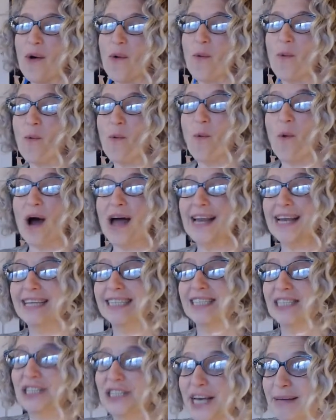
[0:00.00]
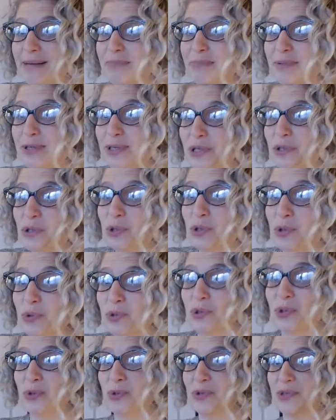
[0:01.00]
What shapes do
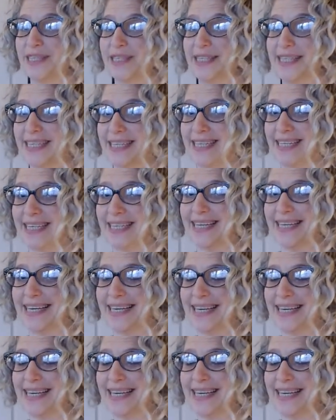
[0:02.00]
you see?